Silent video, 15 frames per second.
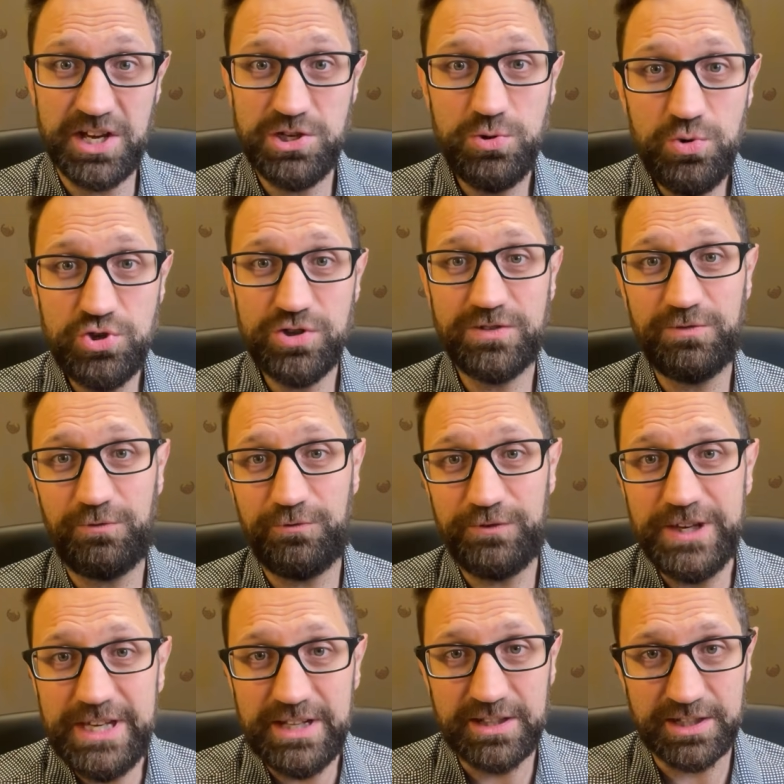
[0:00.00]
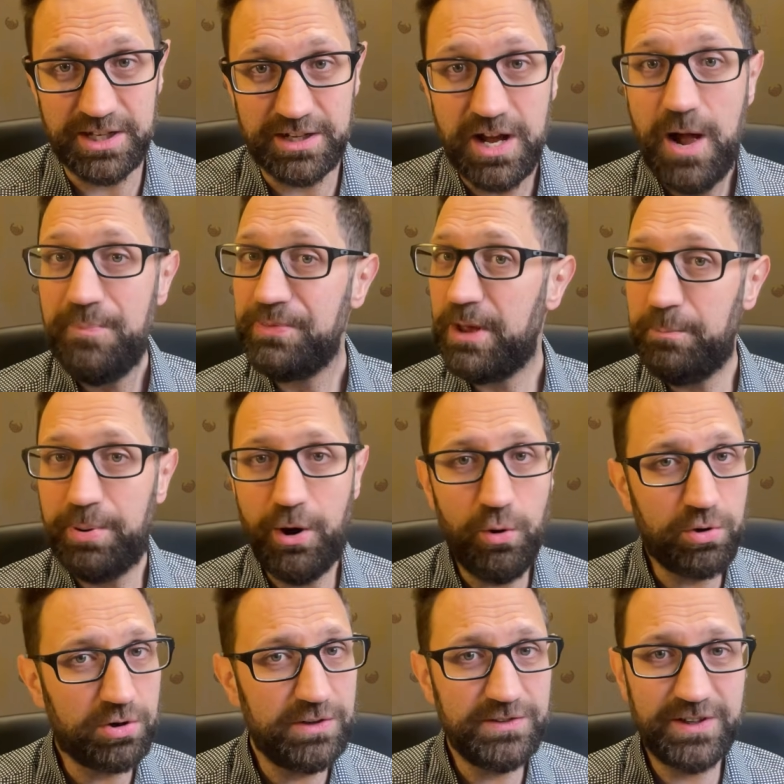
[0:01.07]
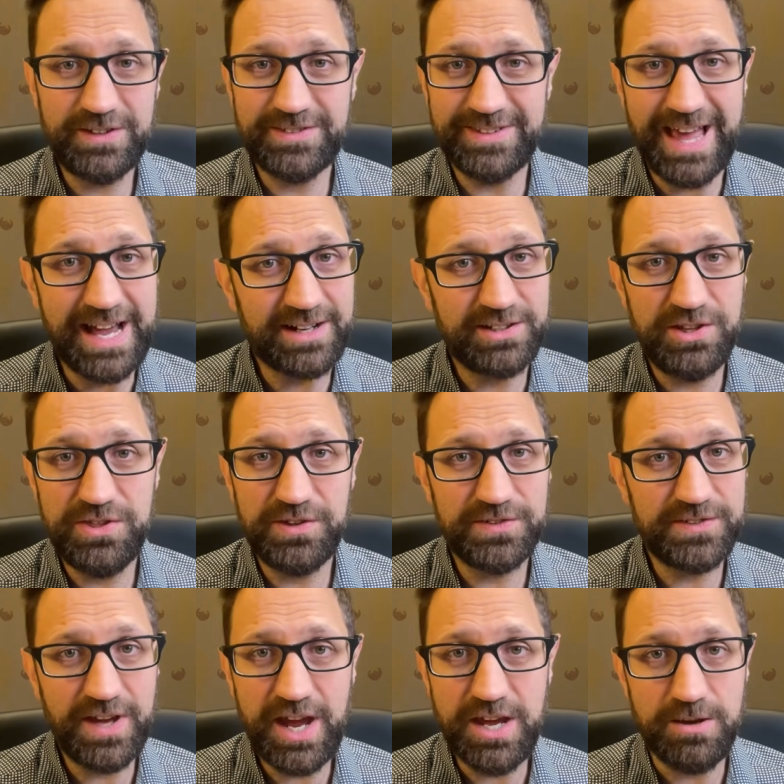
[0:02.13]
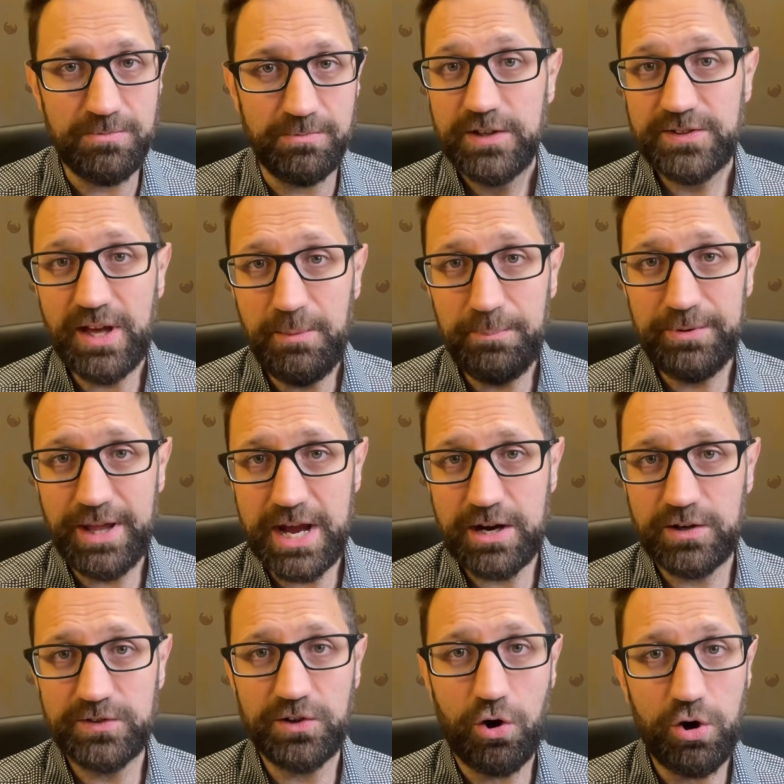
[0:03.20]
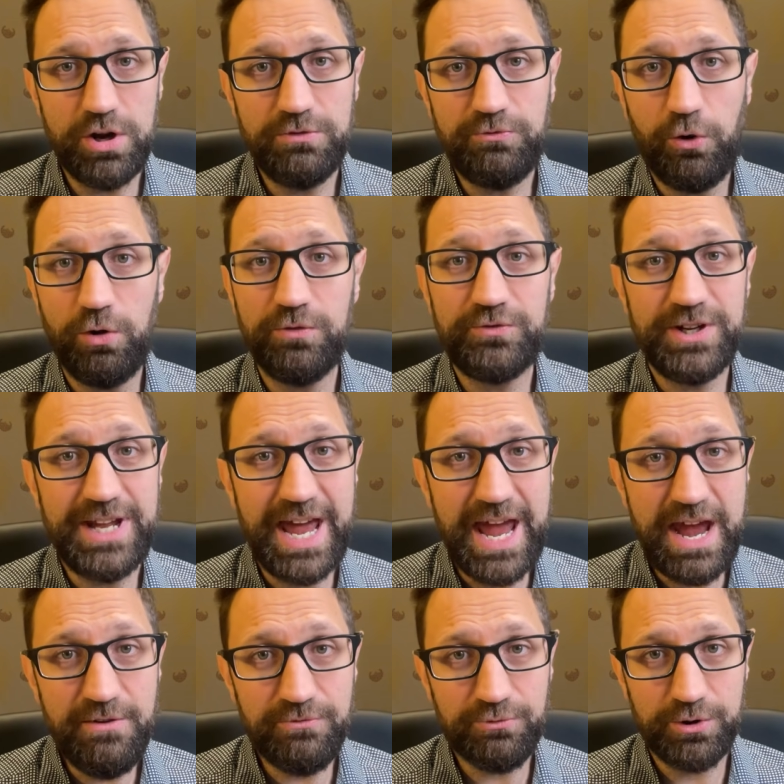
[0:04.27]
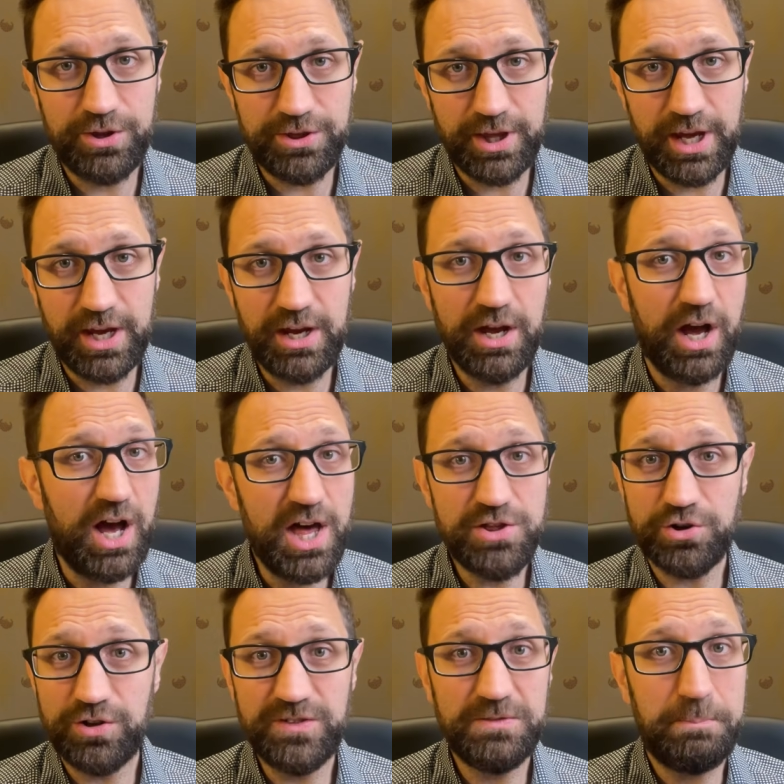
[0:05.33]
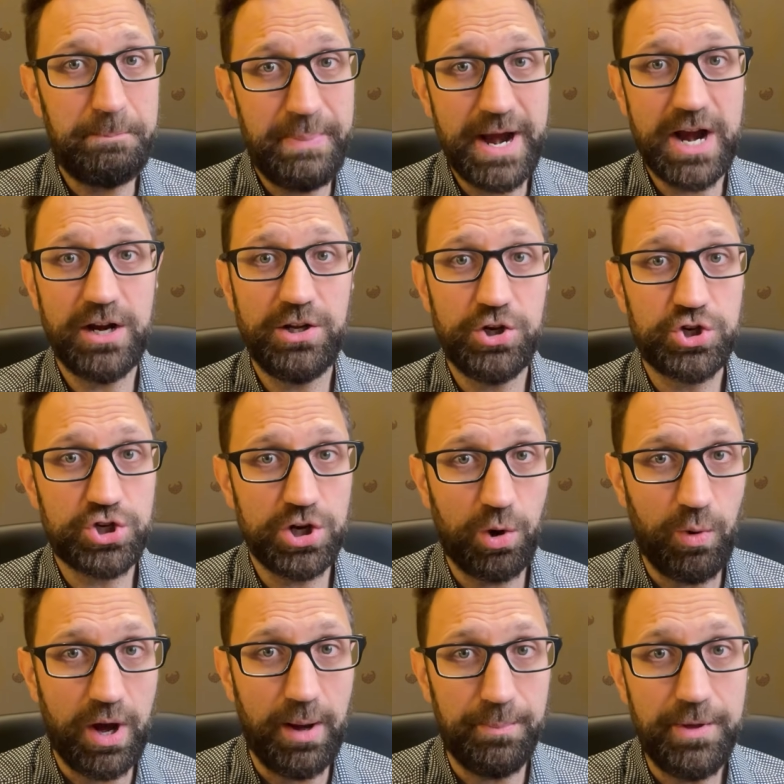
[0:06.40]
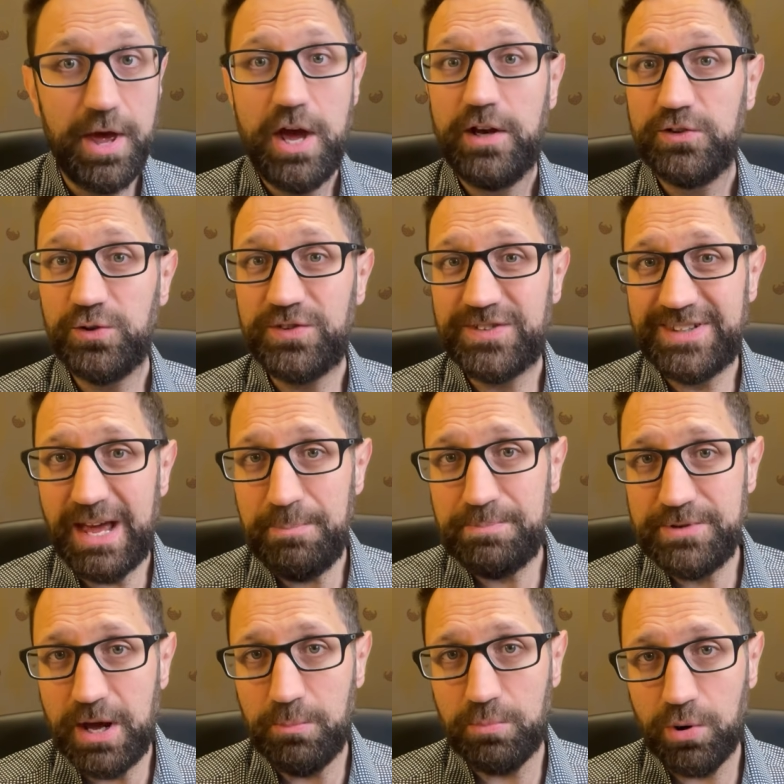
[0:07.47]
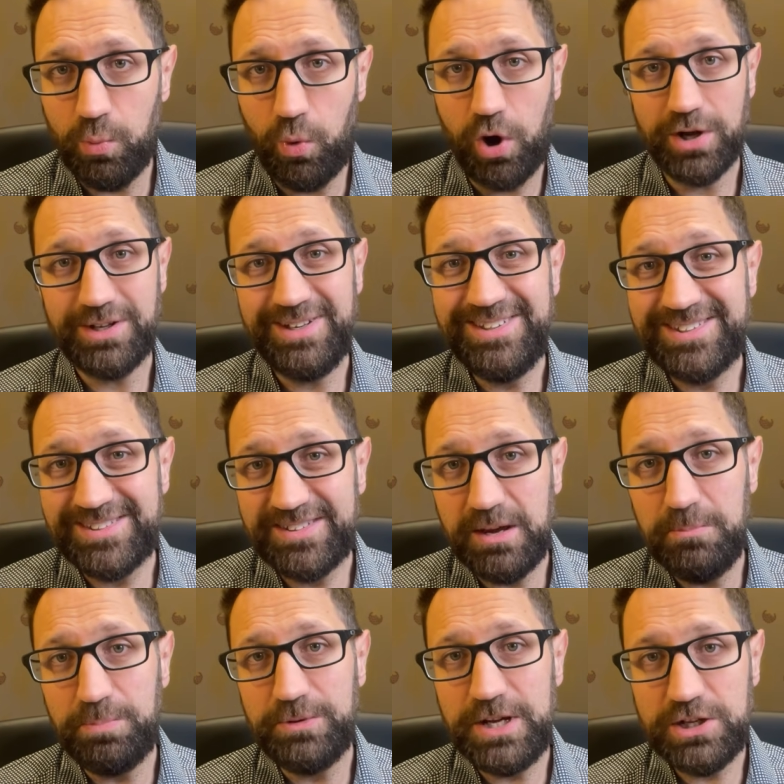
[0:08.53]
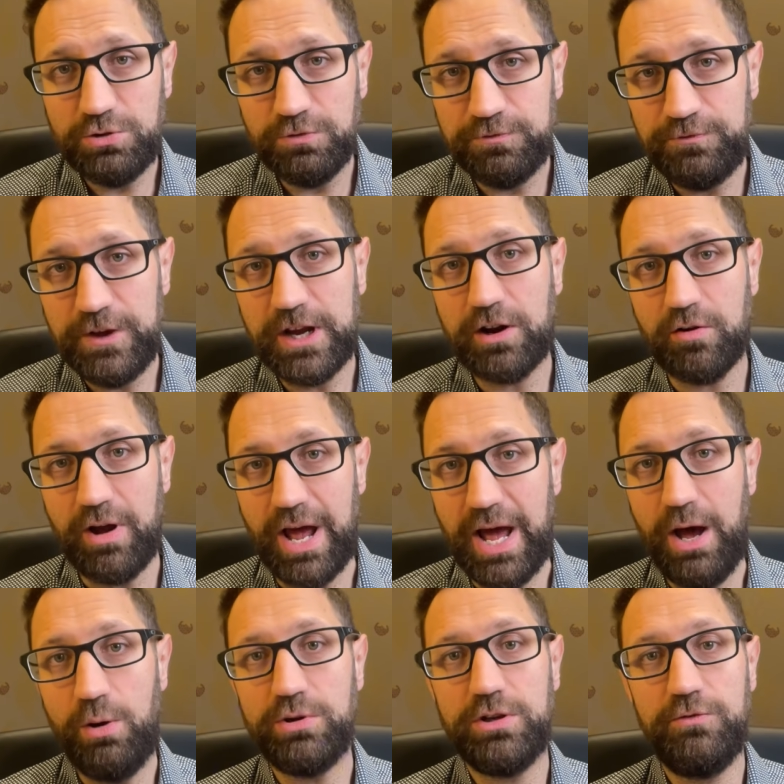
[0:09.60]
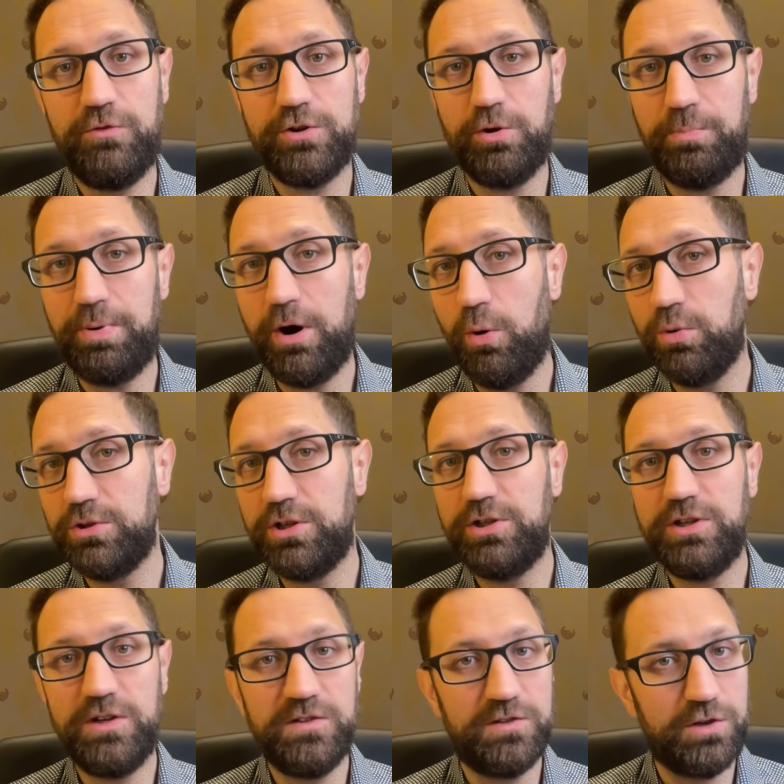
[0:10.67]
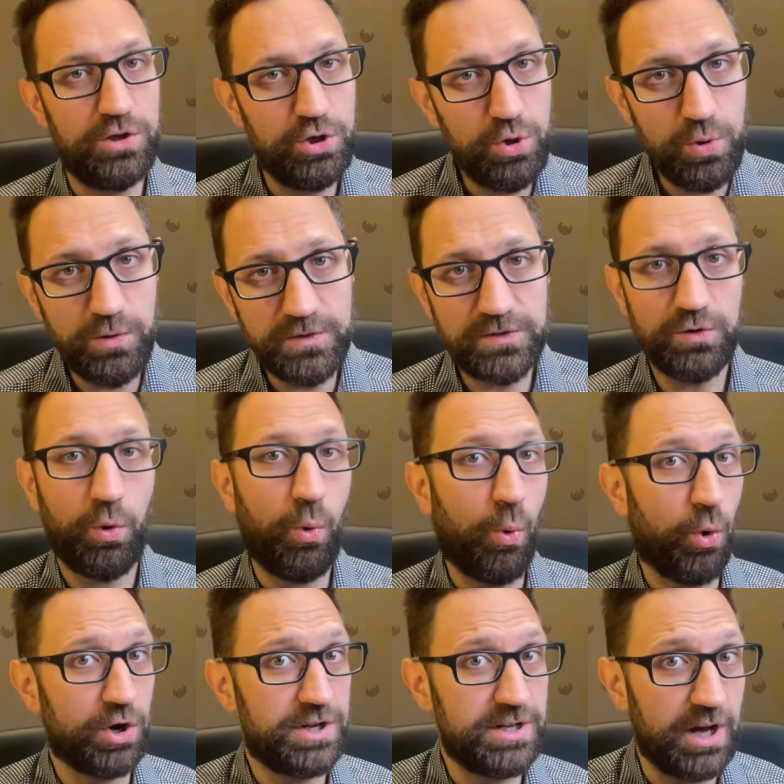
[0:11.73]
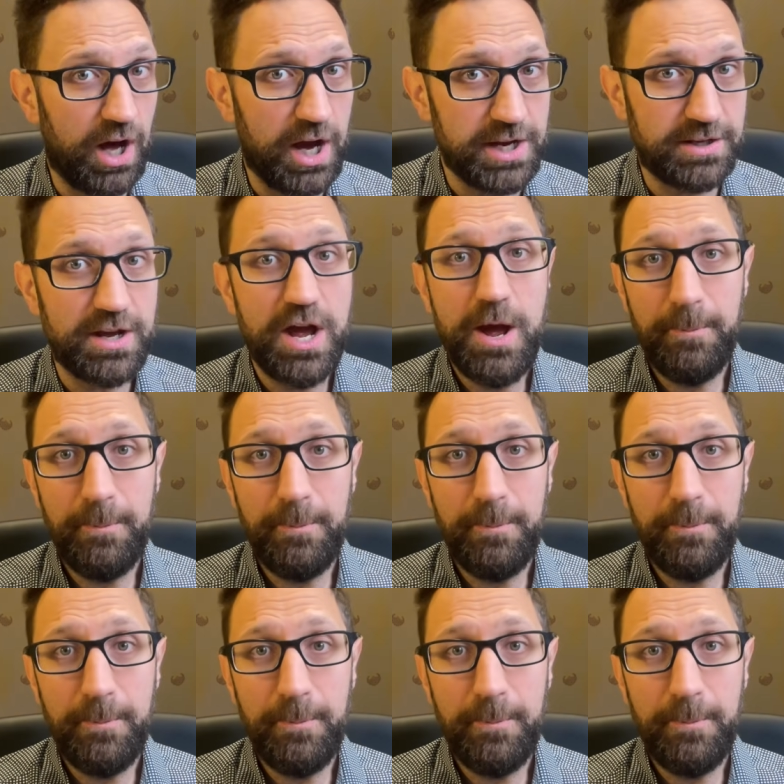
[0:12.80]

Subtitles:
You just feel it. And poker is exactly the same. Some players are involved in everything, others barely show up. So step number 1 is simply to figure out if an opponent is loose or tight.